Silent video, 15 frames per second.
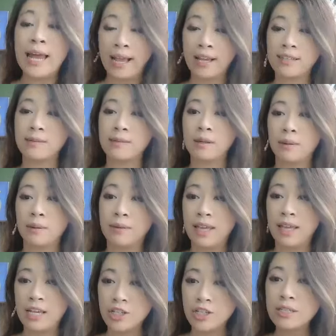an academic
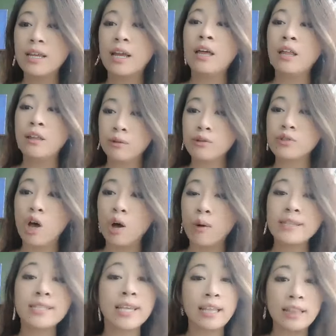publication, there's
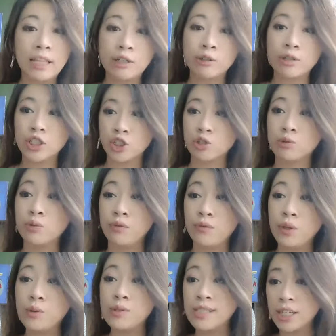always a literature
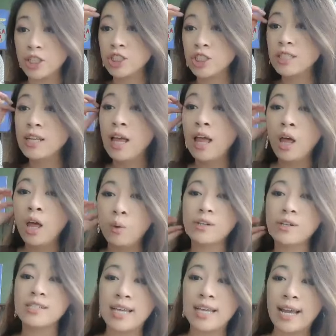review section
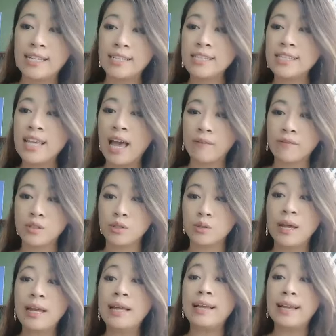where scientists have
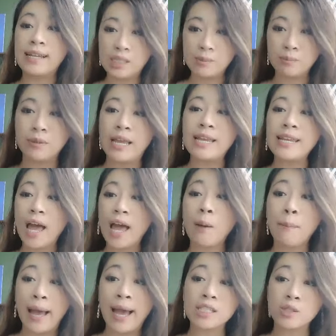to explain how
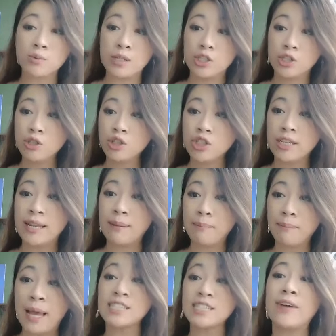past research and
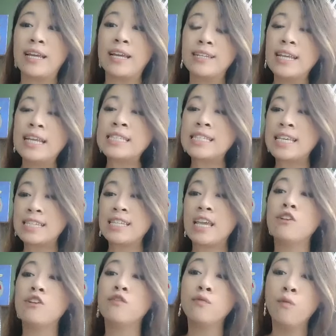past findings is
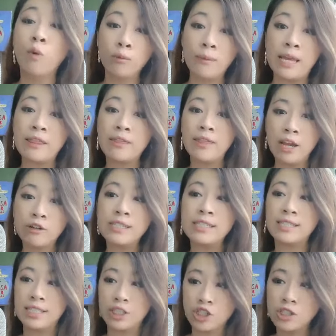informing their
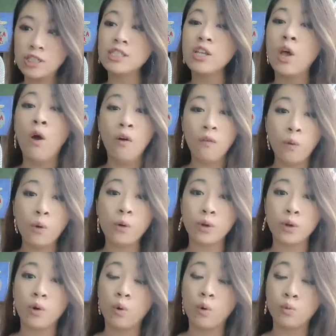decisions for
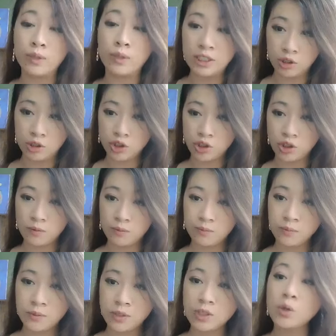their own research.
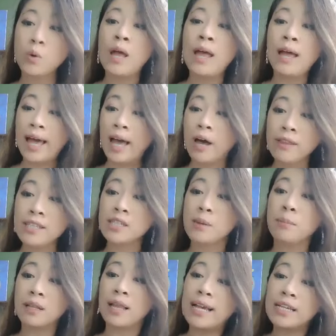So, how this
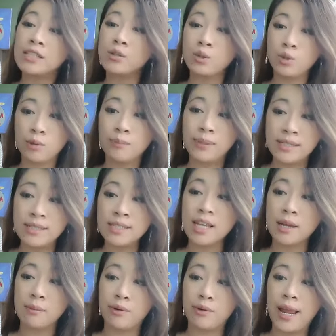applies to your business
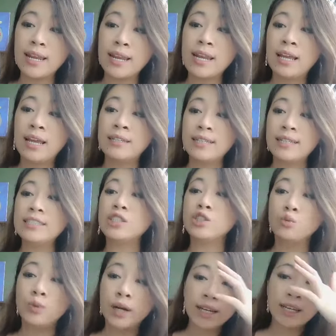and brand is
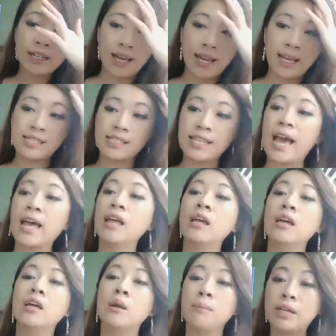to recognize that
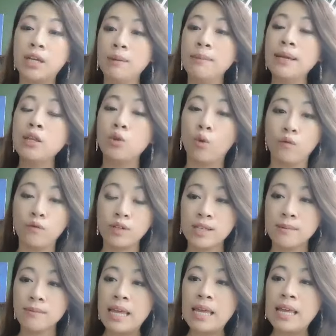becoming known for
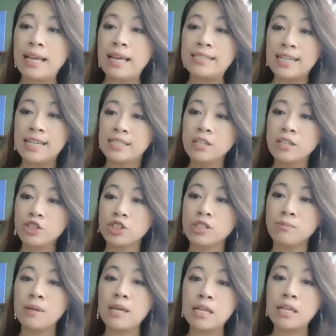something, it doesn't
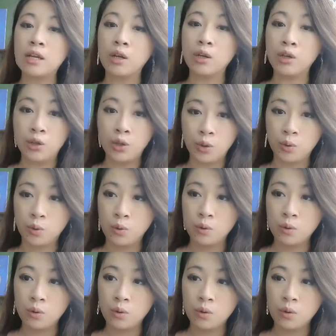just mean you